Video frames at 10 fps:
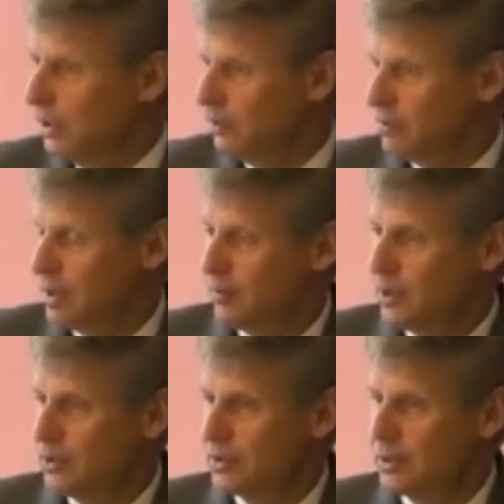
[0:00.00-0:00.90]
really want to
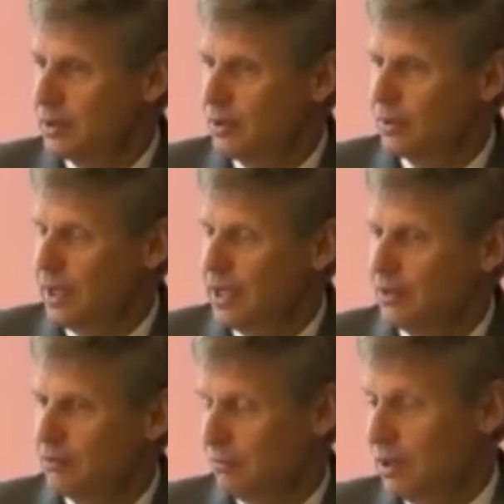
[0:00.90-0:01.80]
be using
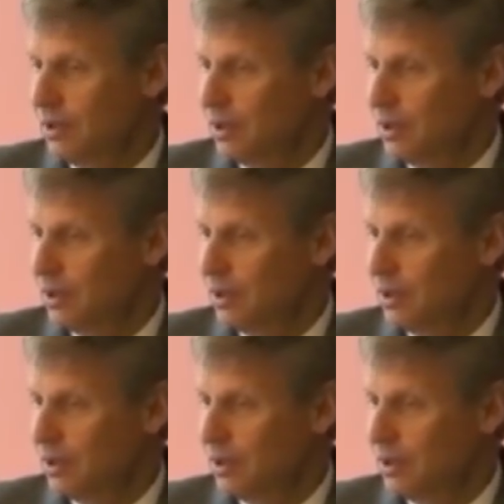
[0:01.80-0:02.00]
cocaine?